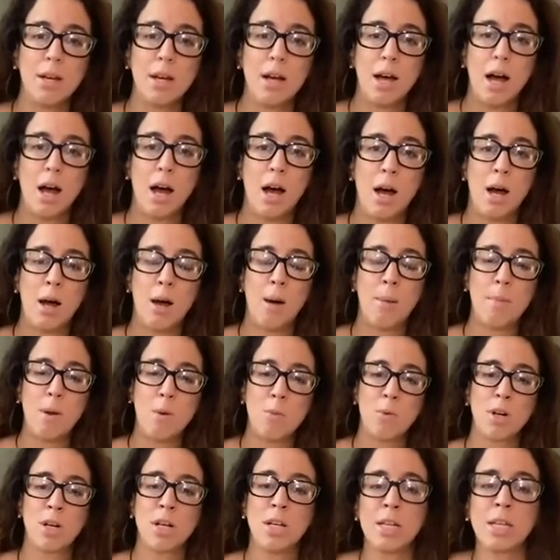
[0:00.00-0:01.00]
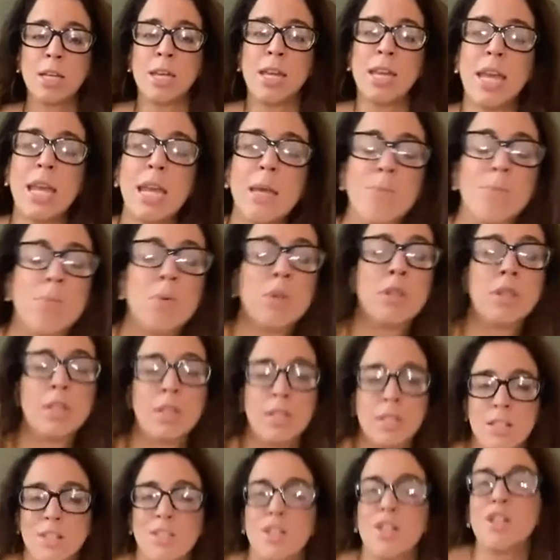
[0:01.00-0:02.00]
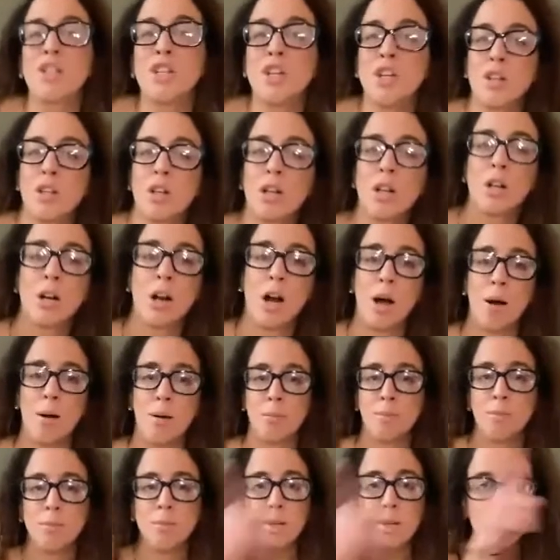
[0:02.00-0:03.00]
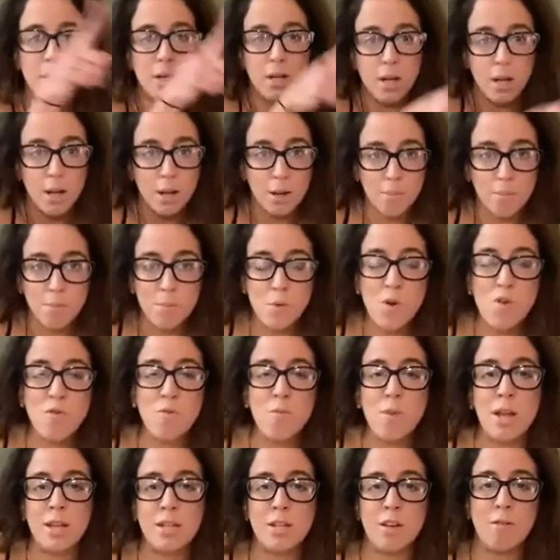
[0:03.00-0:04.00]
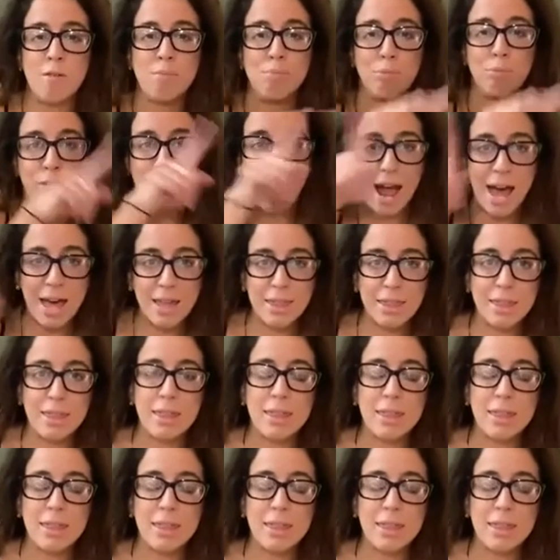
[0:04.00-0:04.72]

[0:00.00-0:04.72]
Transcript: And we're going to keep with this circular movement of breath.